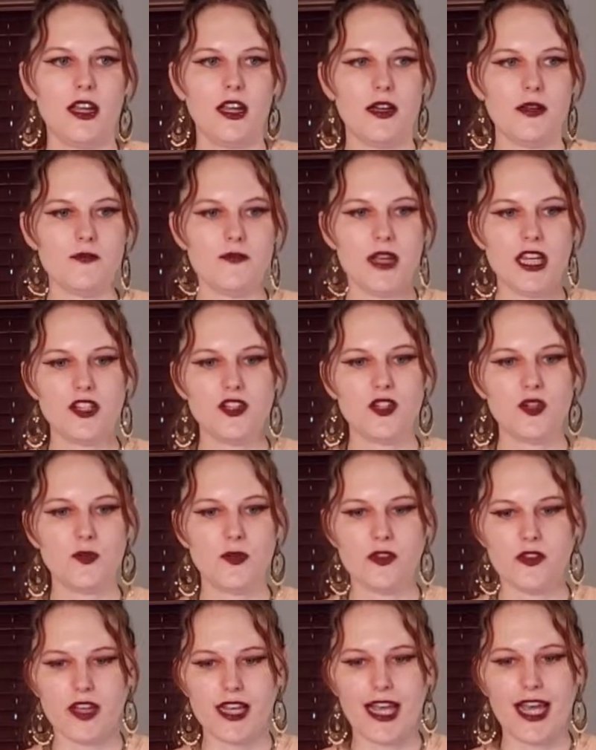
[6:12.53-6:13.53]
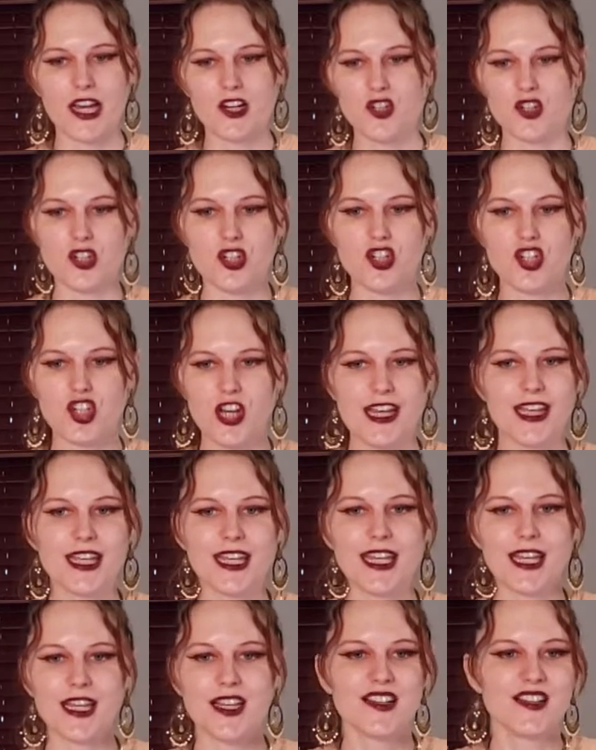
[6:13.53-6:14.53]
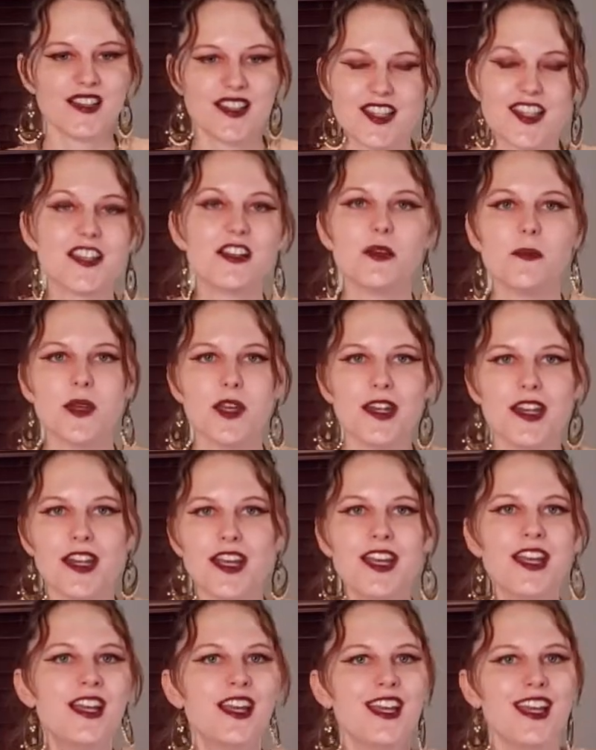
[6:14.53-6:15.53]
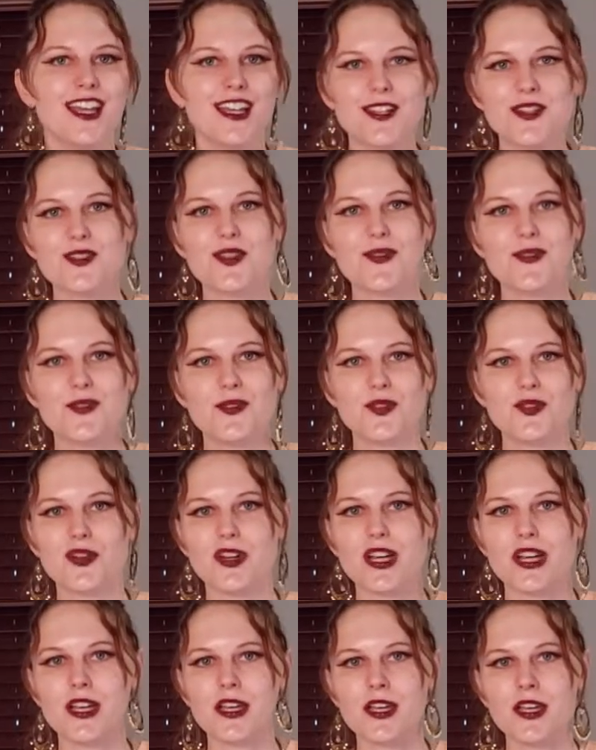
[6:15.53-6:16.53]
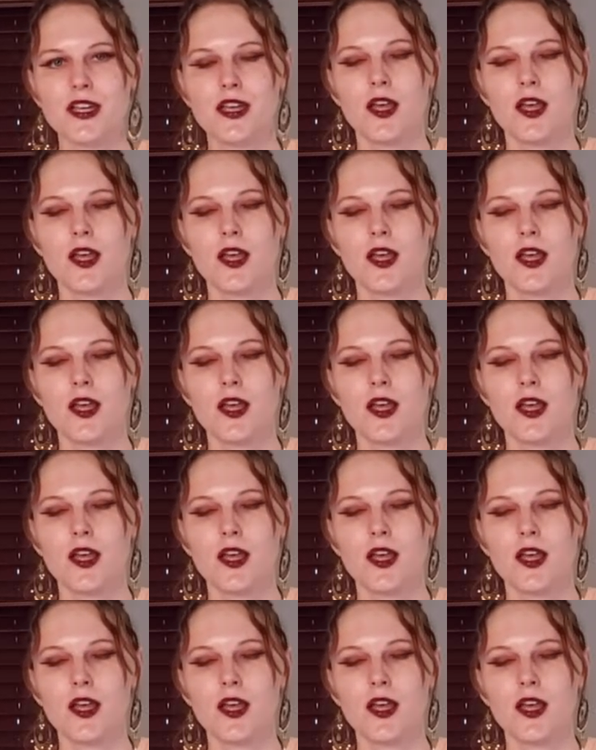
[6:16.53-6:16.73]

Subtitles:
I made do with like actually shaking cinnamon into the drink.